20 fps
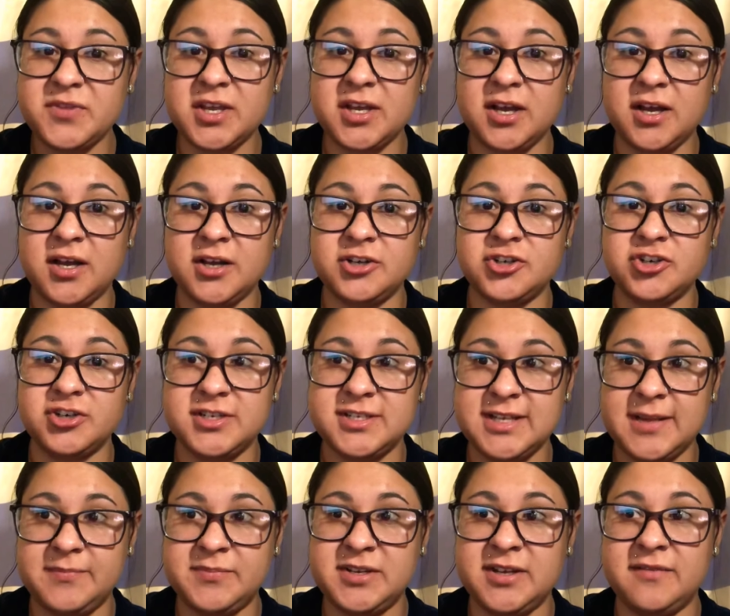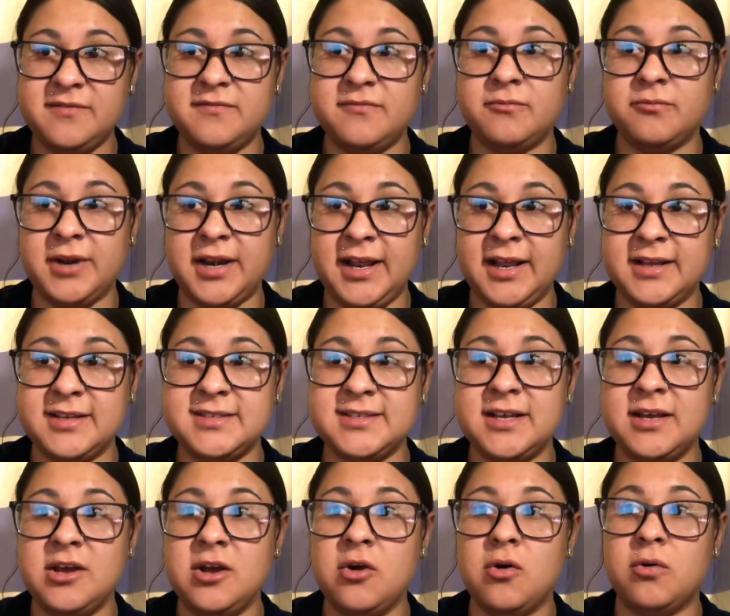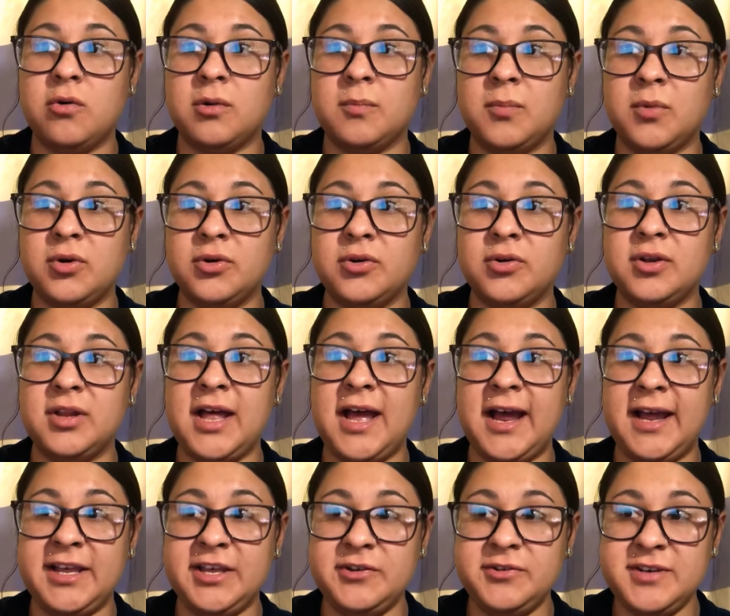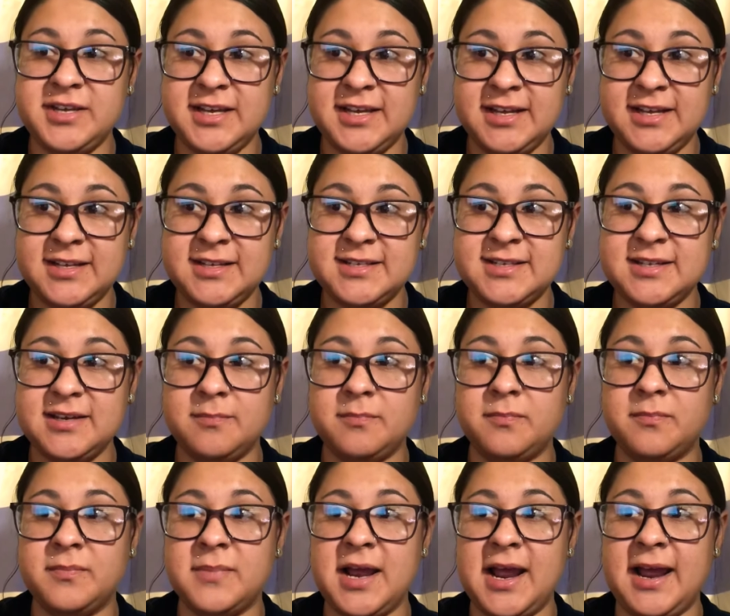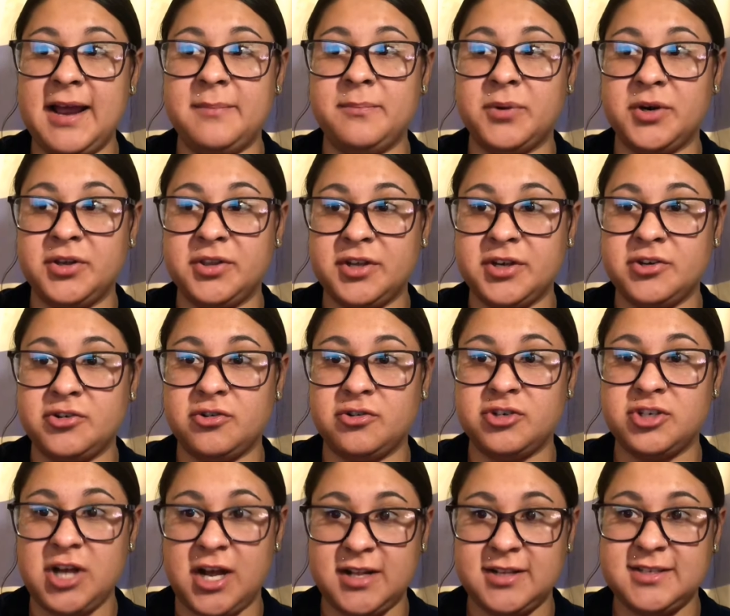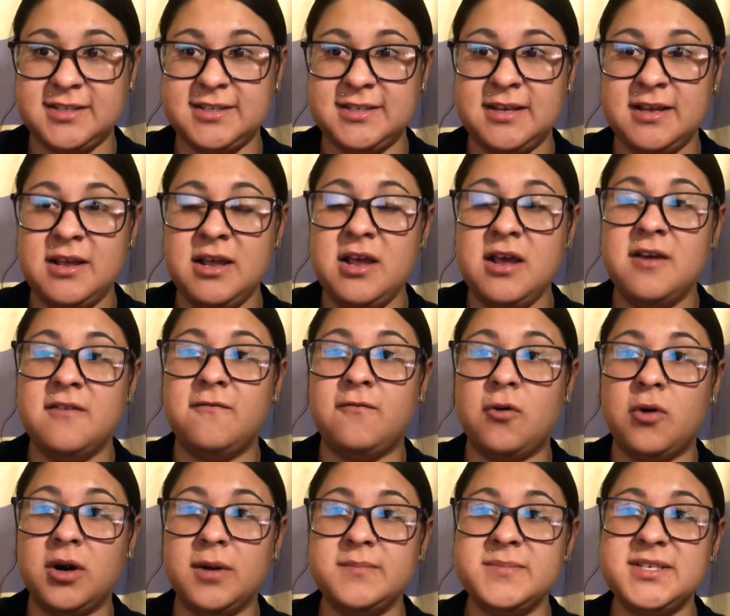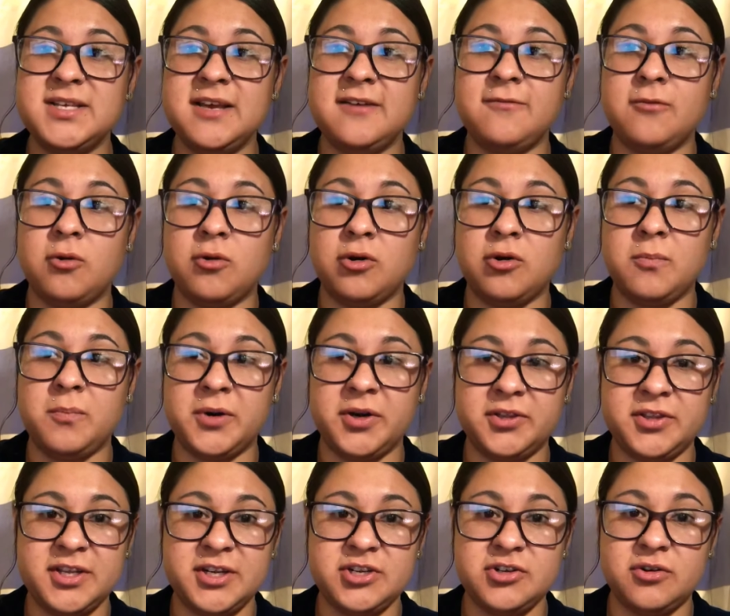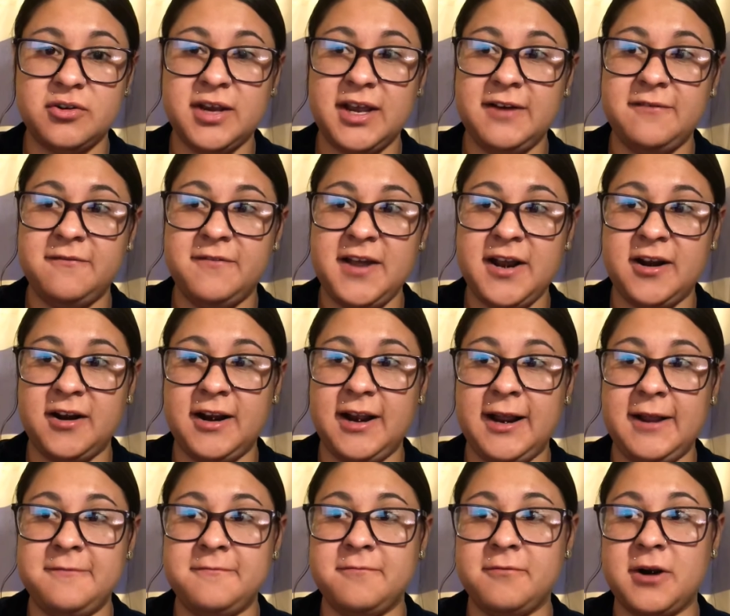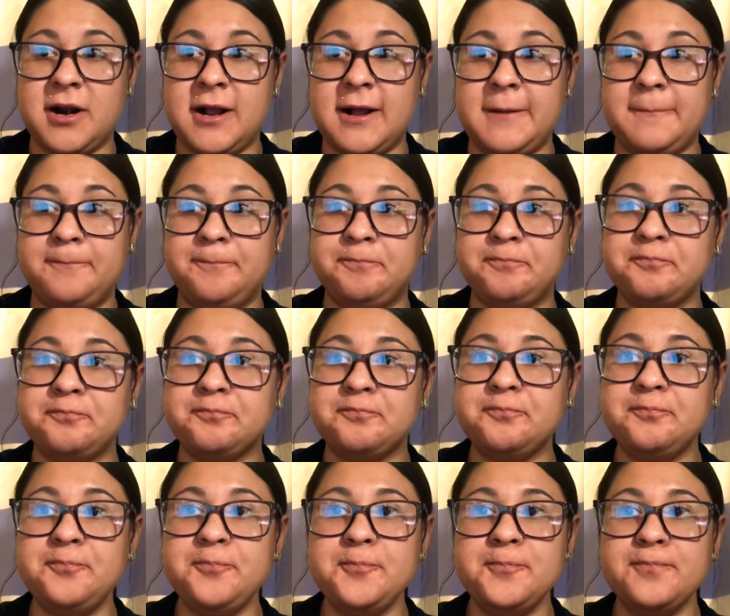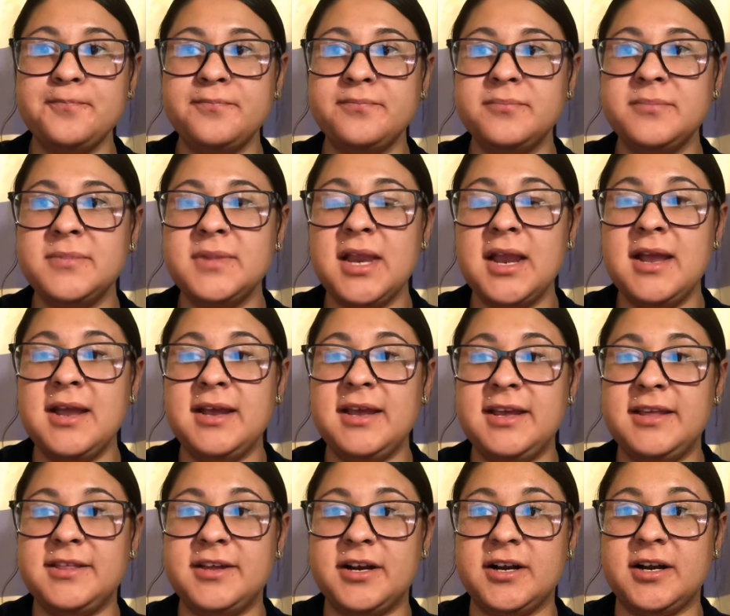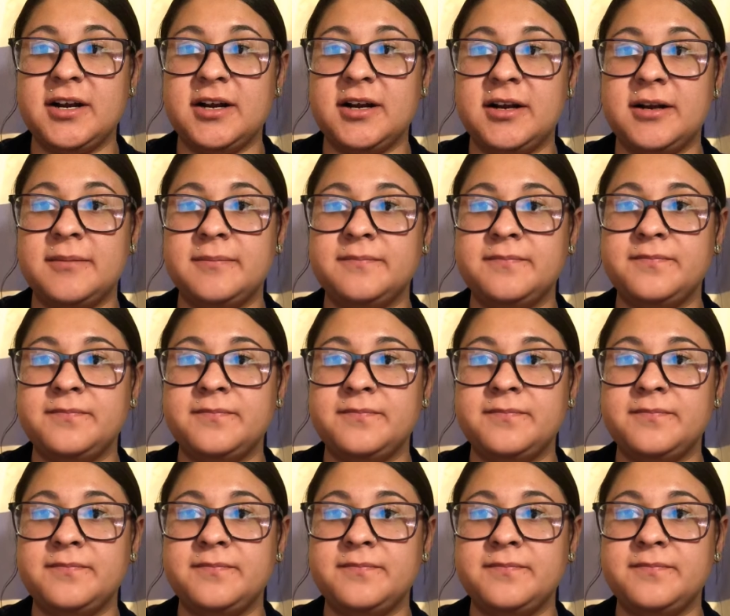contraceptive rings, hormonal IUDs, and birth control shots. Forms of oral birth control can vary from the